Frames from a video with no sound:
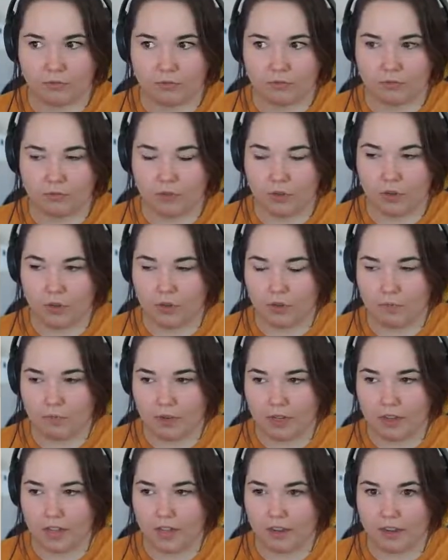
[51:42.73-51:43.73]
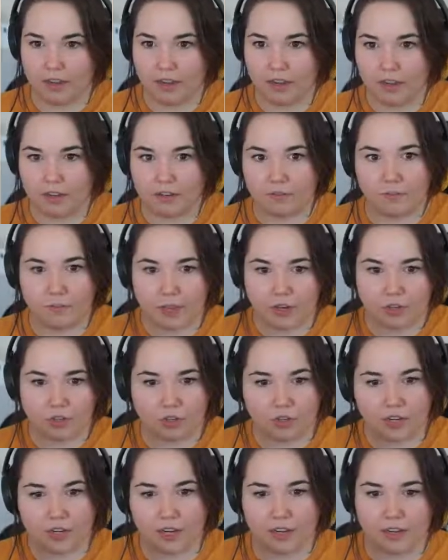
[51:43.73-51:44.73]
you could be any kind of
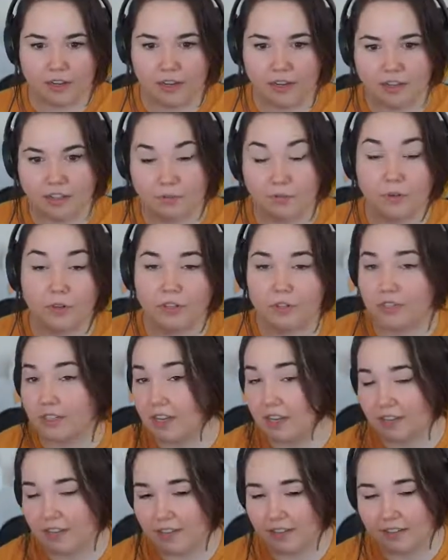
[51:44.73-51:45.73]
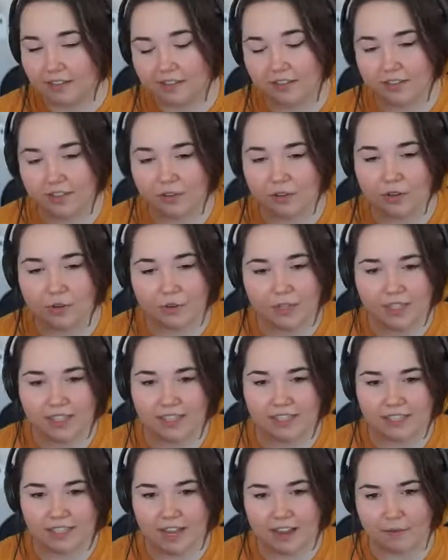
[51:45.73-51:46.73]
bender and any kind of personality. So it really
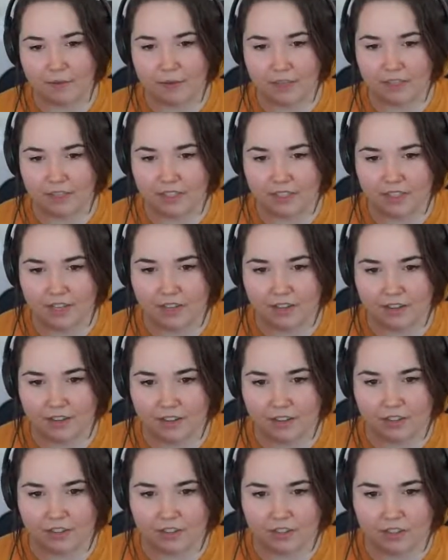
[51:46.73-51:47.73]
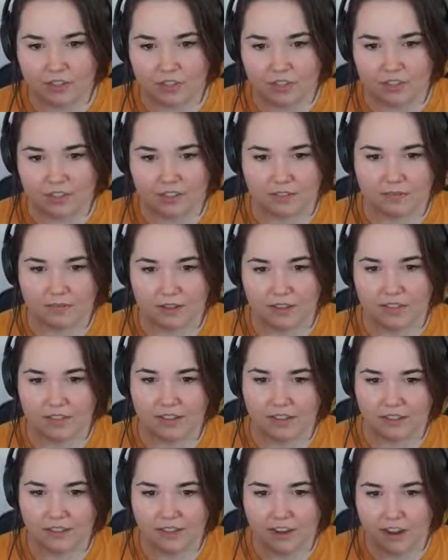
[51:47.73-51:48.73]
doesn't have much to stand on. It's just a fun
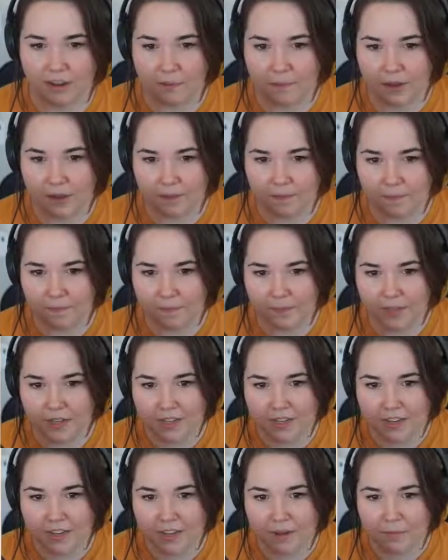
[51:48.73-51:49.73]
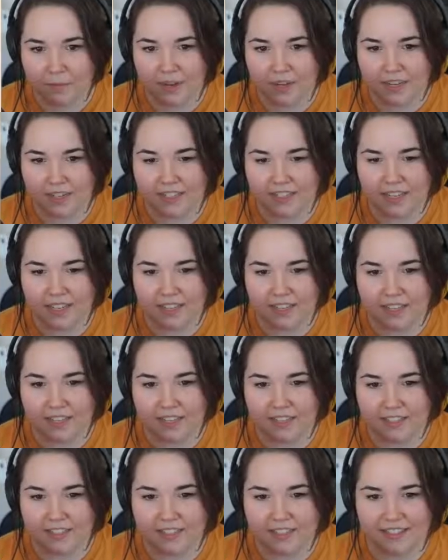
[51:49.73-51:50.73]
thing to talk about. Brittany
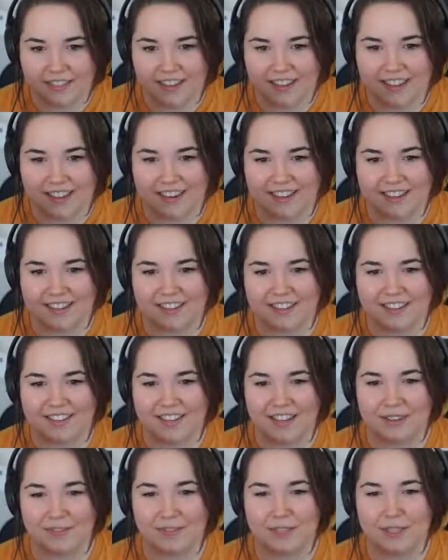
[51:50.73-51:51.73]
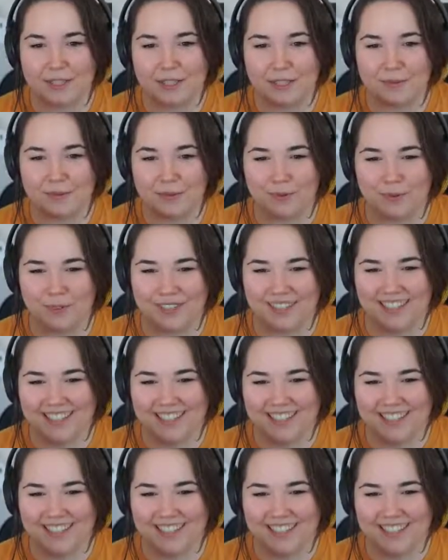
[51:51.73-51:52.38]
says, Anna David Spook.